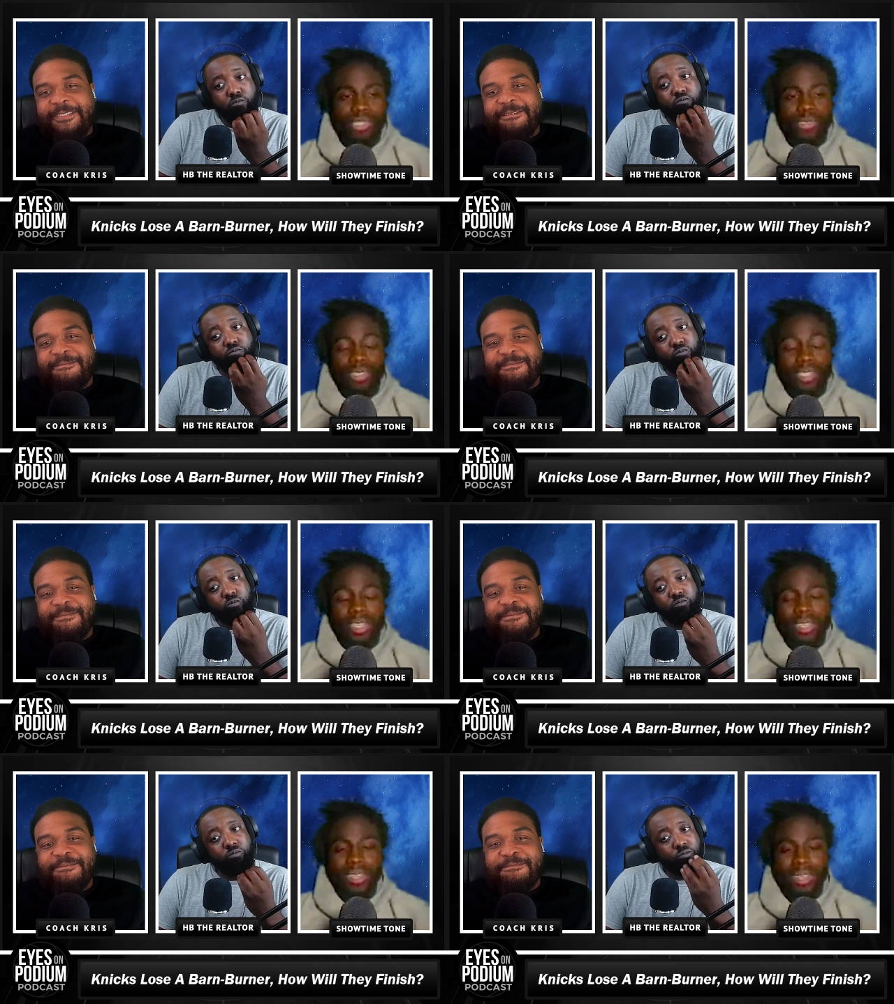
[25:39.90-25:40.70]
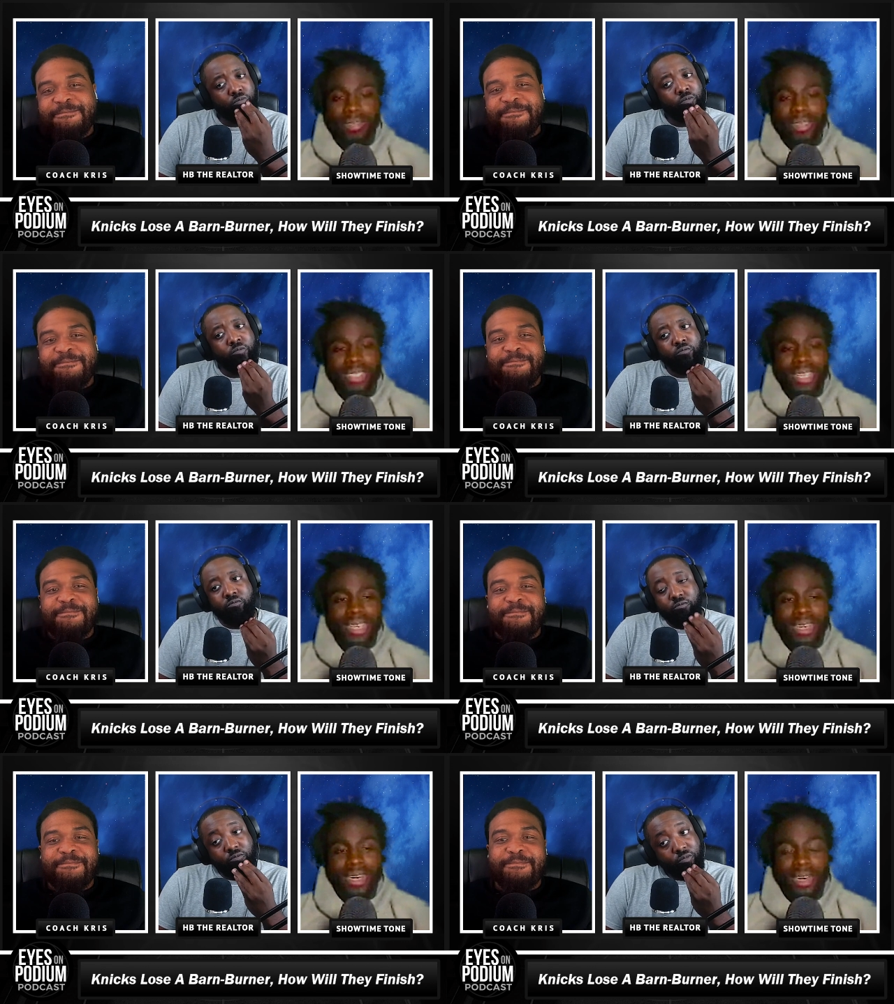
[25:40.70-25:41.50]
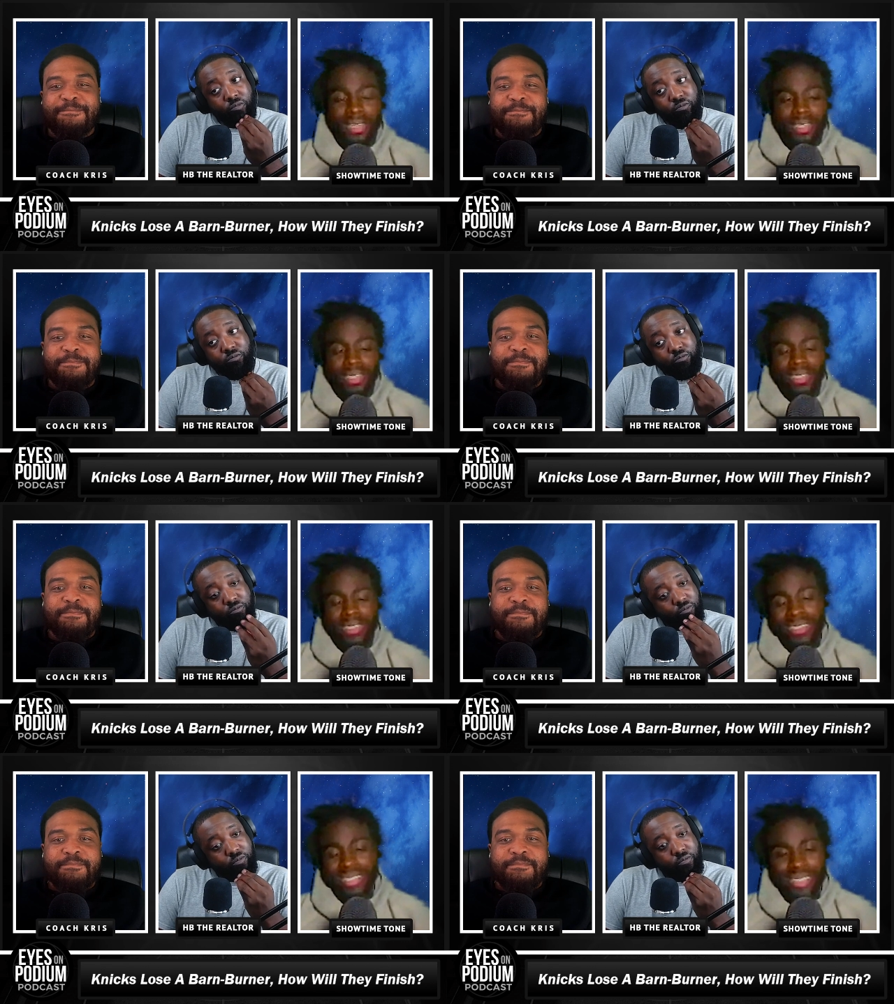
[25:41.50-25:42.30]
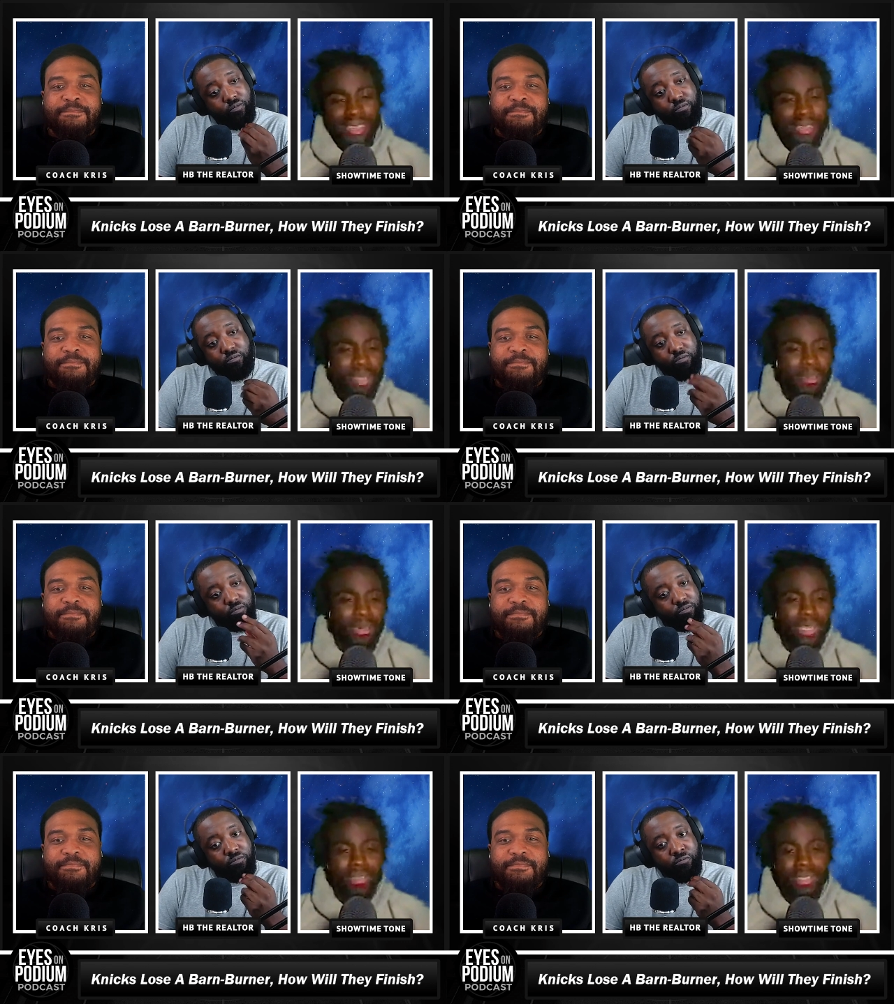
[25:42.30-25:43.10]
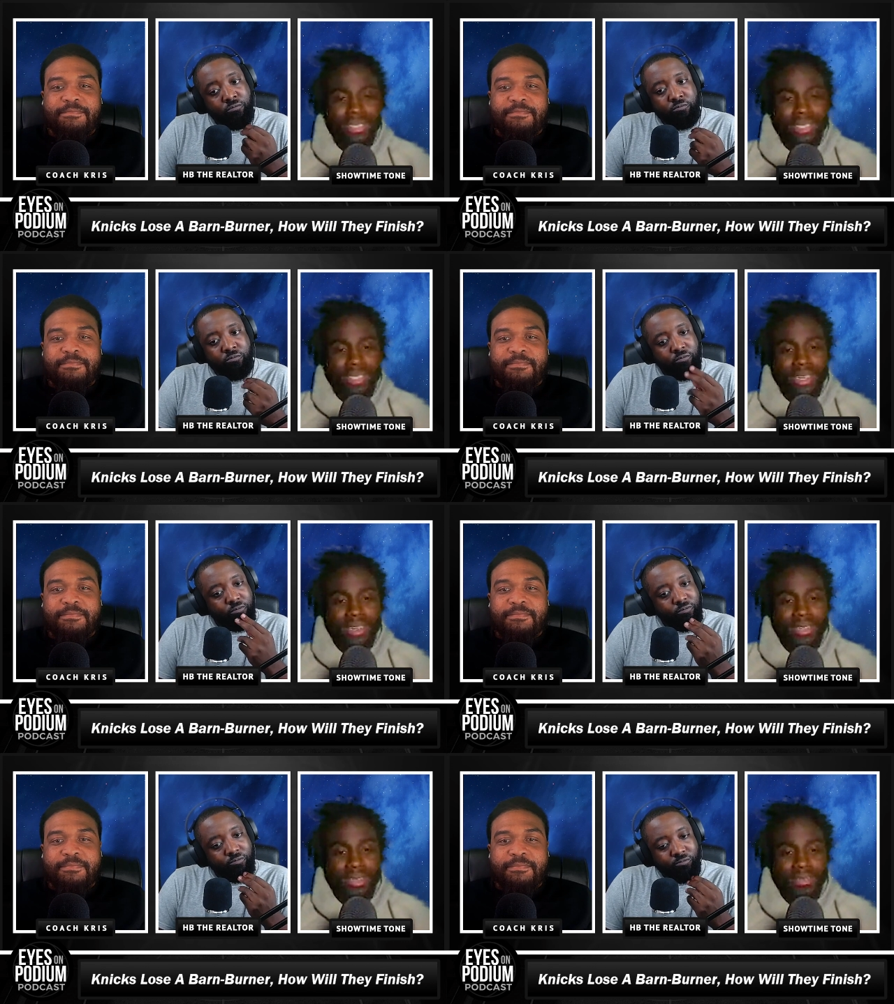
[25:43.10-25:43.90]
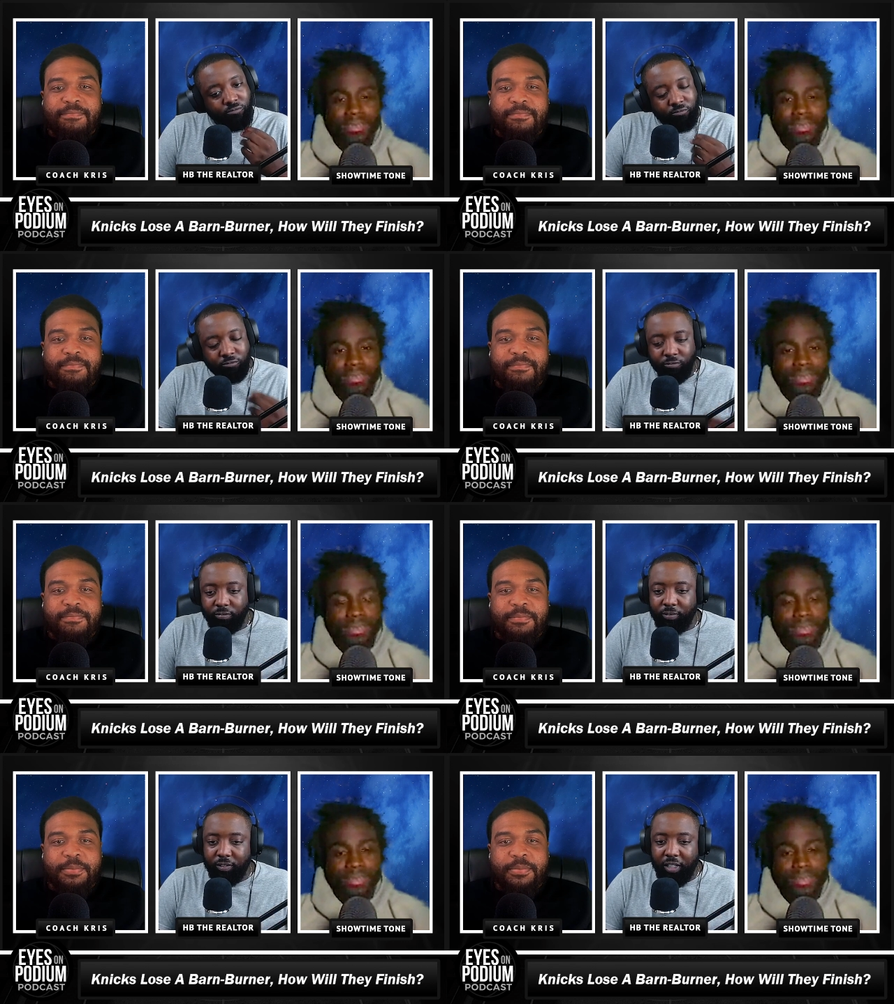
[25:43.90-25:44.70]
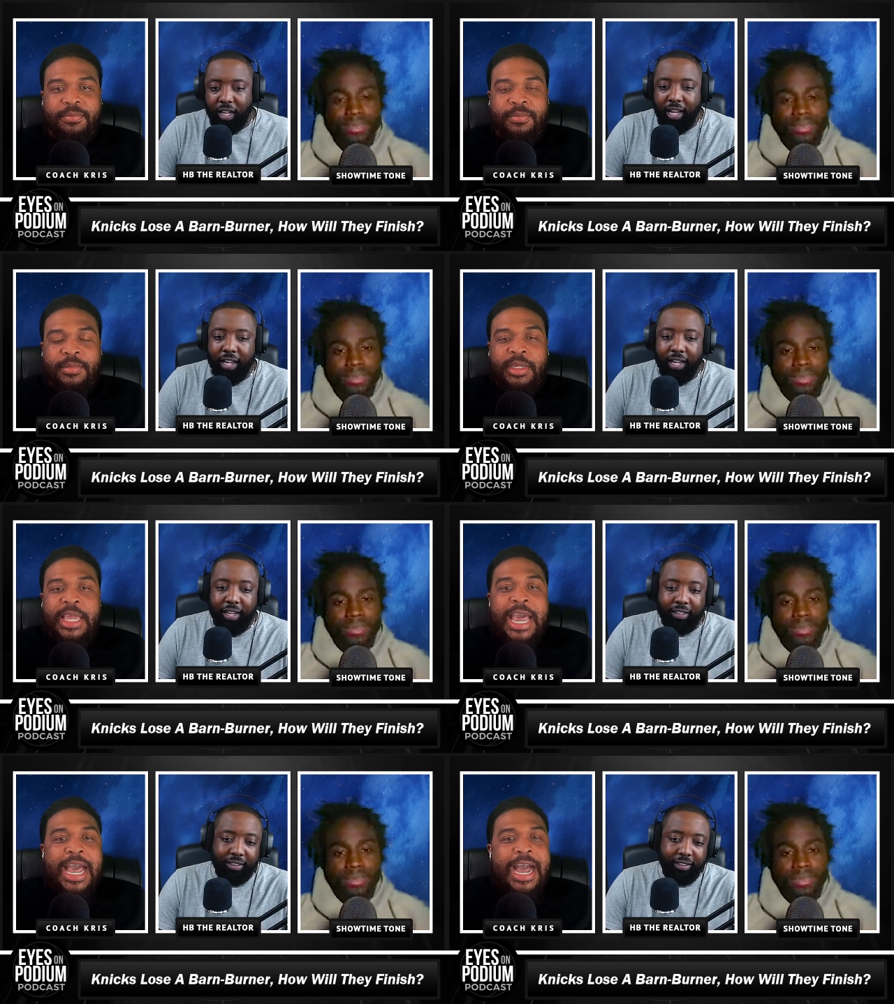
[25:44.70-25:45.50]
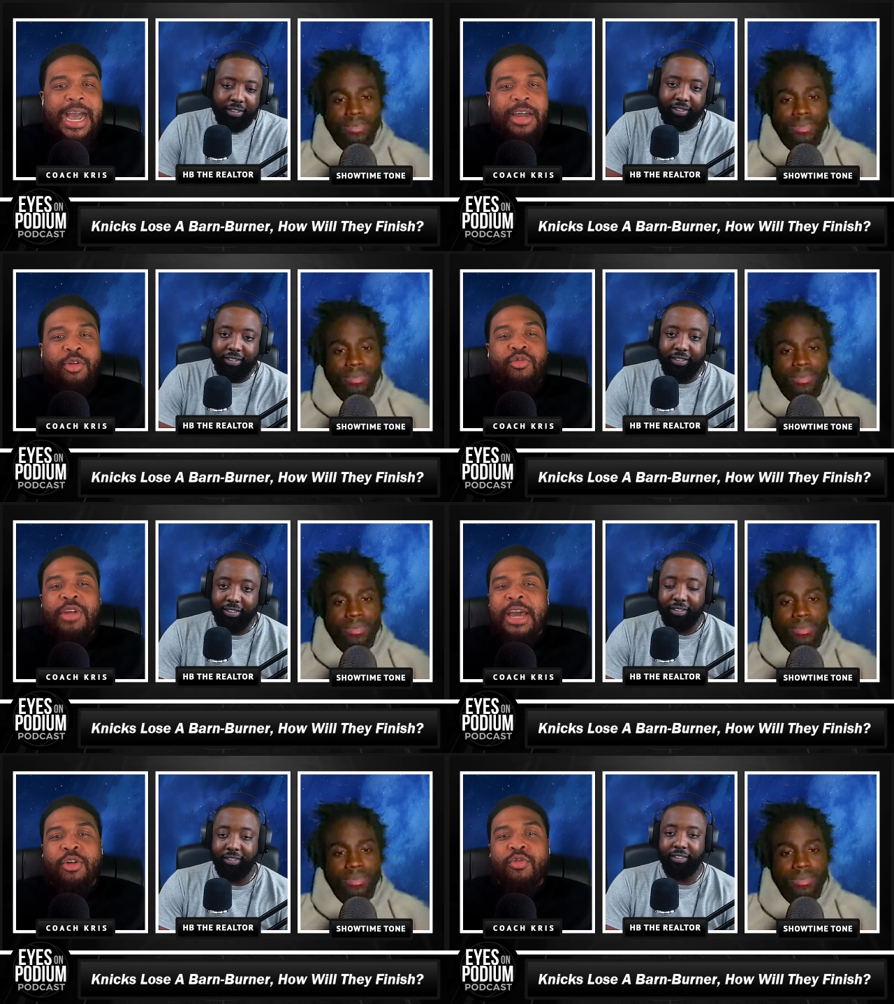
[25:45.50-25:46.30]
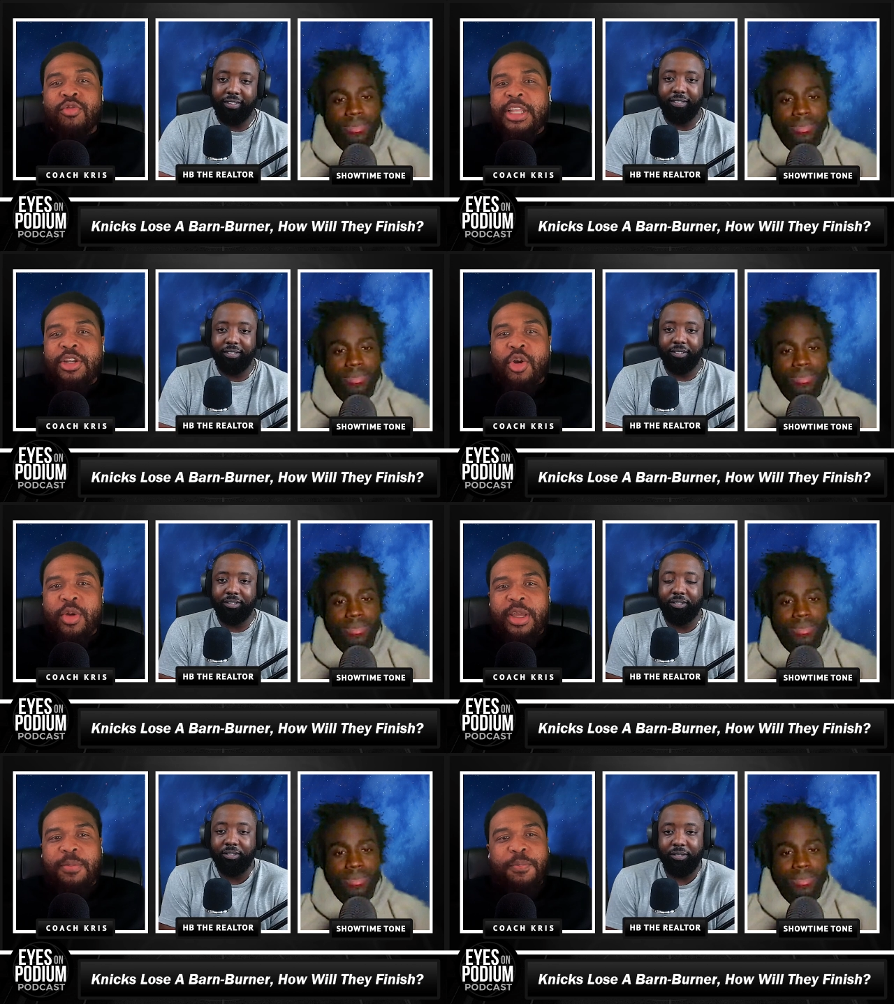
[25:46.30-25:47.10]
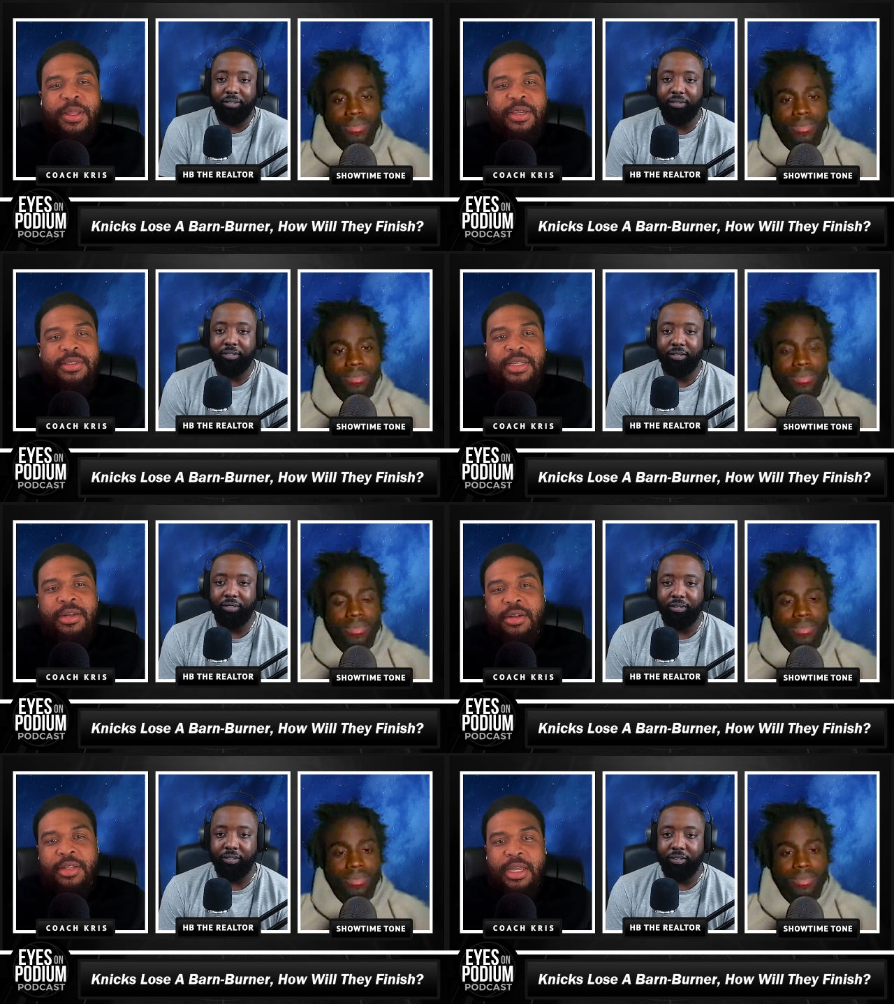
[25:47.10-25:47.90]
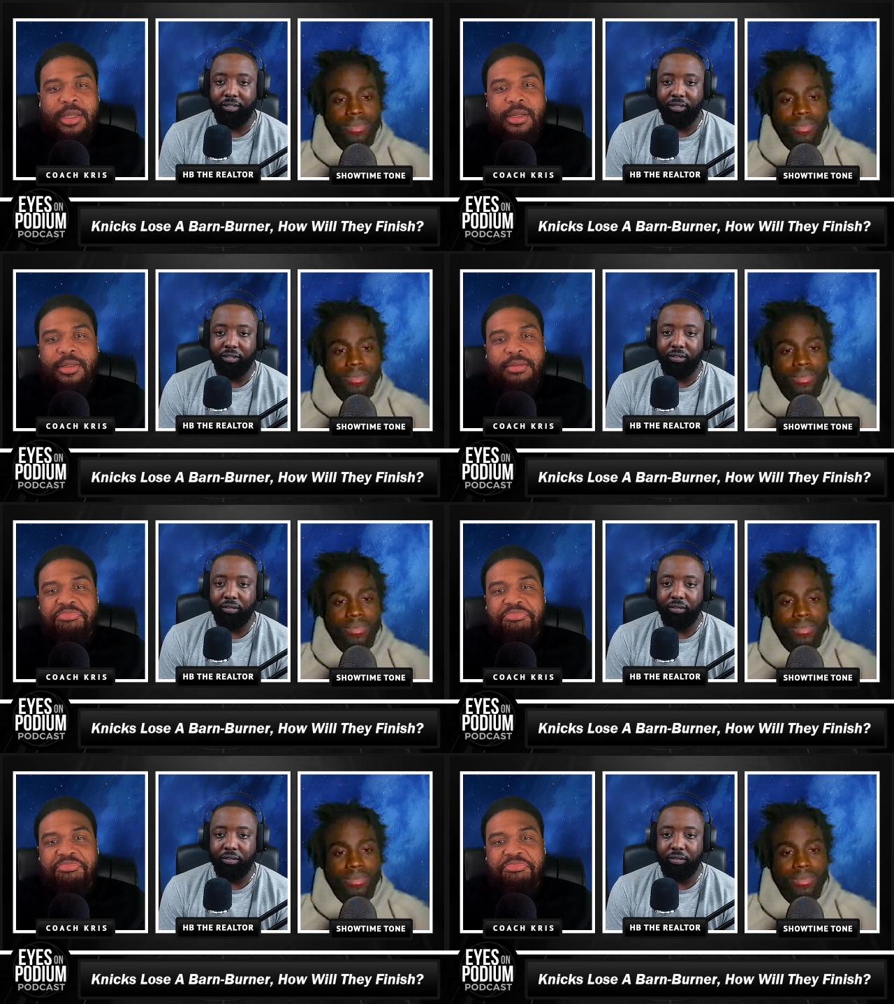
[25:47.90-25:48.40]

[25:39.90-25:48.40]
Speaker 1: what you see. If he's getting cooked, it's like, uh, maybe we give it to this guy. Nah,
Speaker 2: I don't I don't really know any players that are like